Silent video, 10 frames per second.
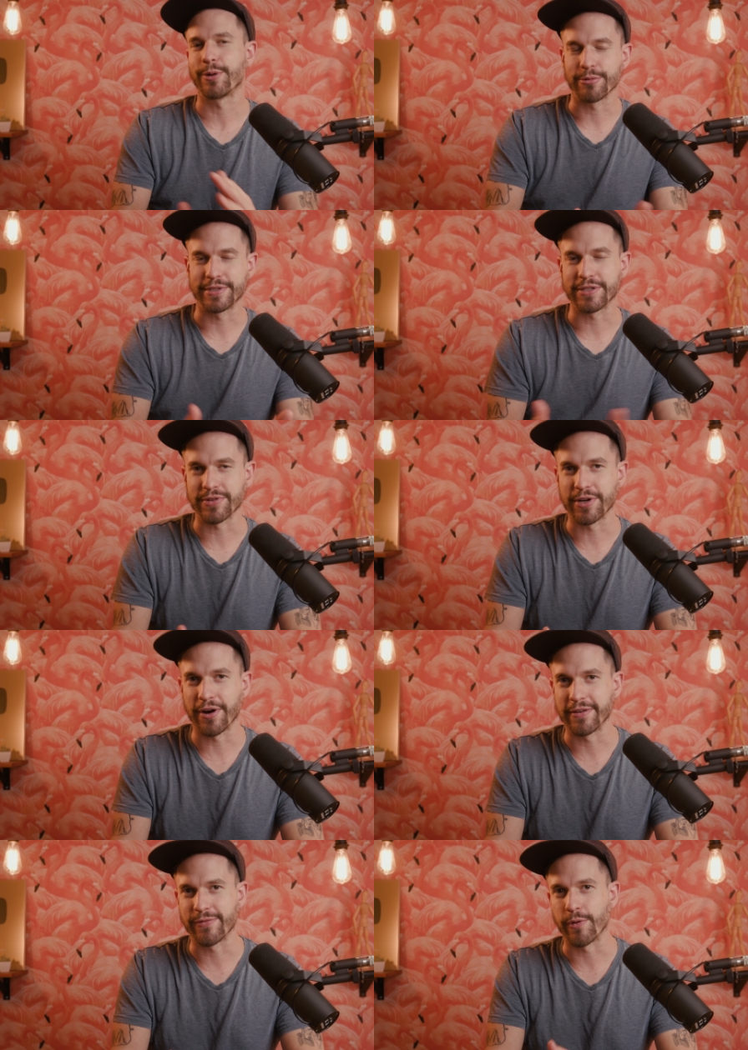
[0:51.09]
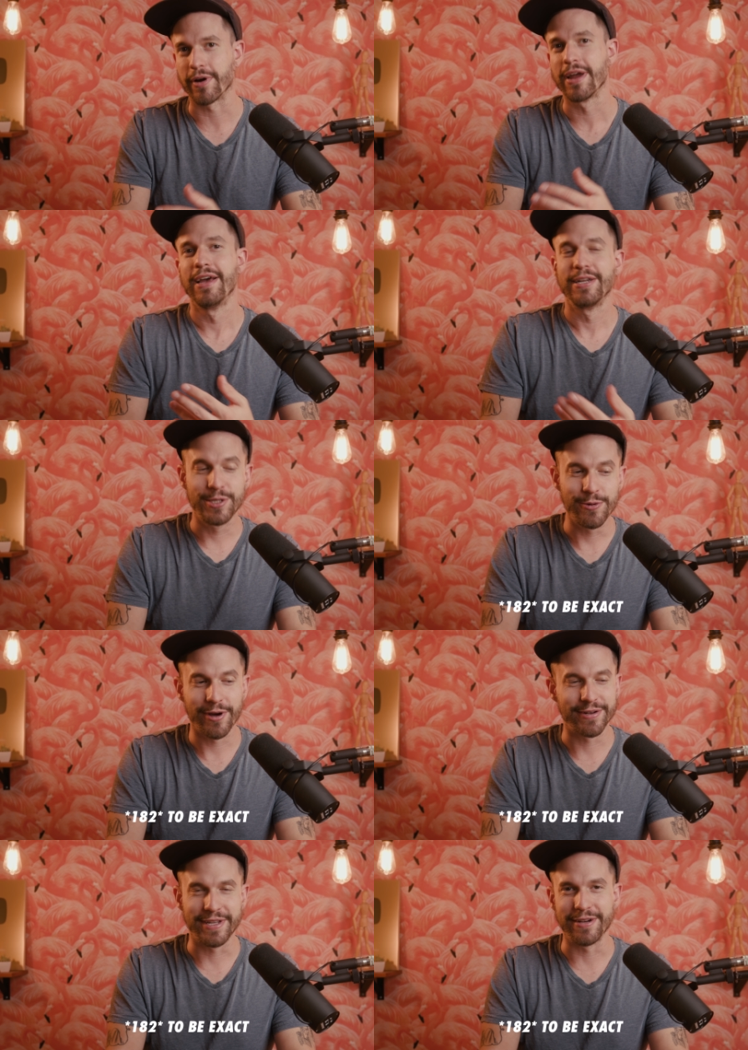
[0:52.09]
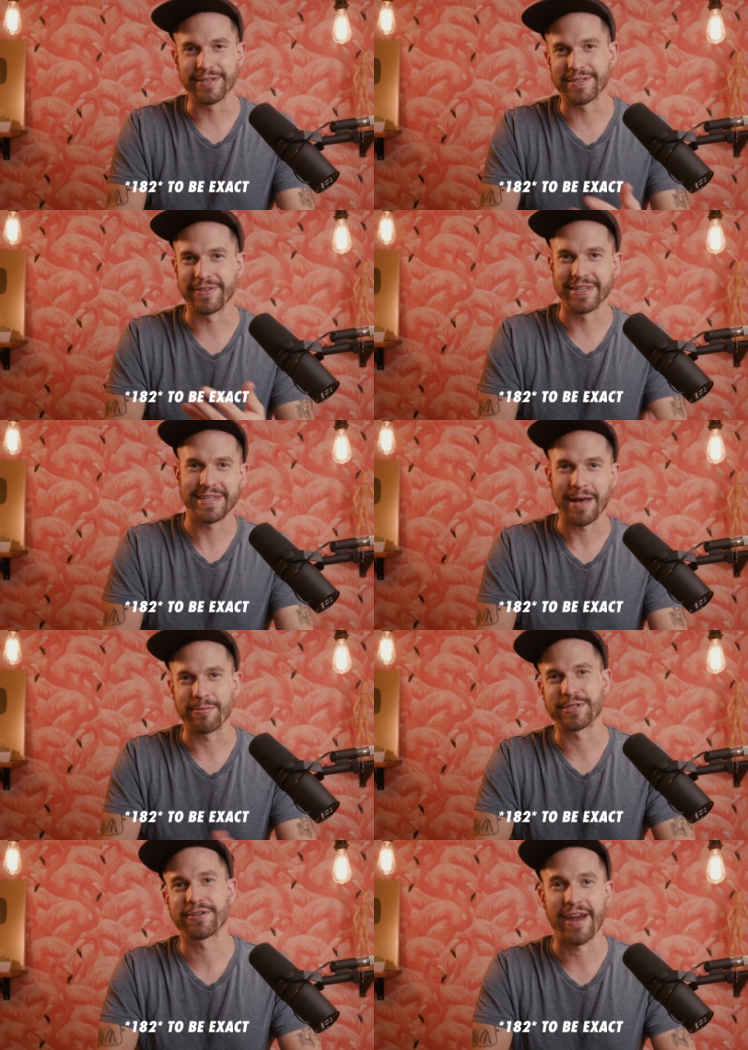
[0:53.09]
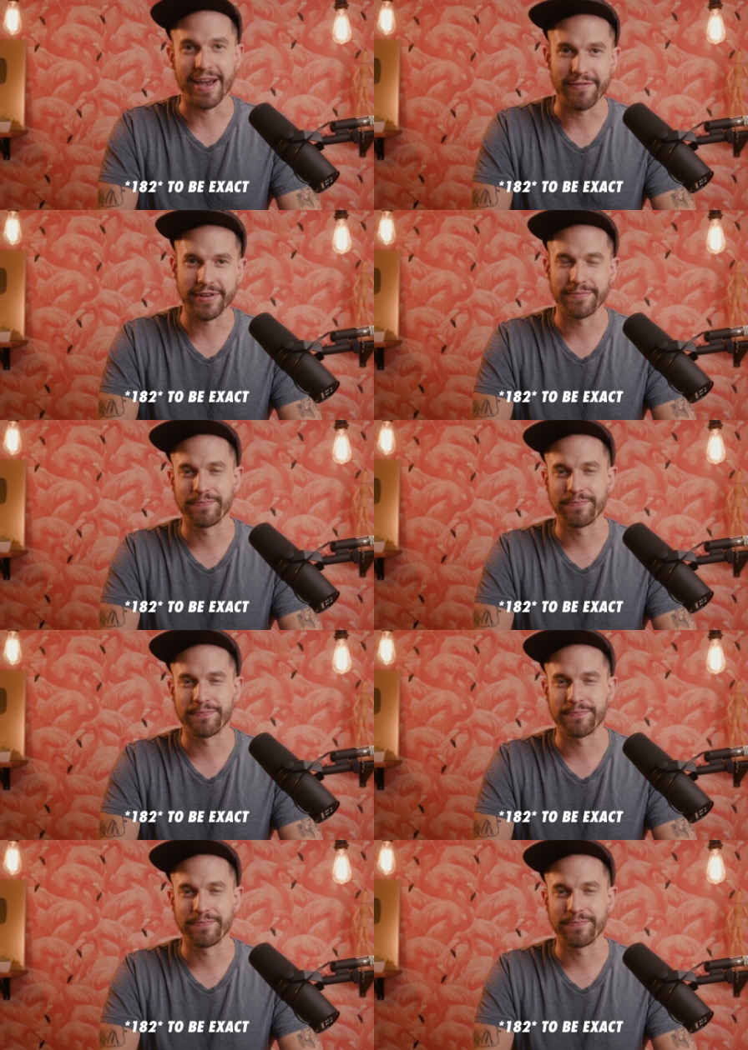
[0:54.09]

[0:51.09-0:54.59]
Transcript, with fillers: total disregard for 200 years of an established craft.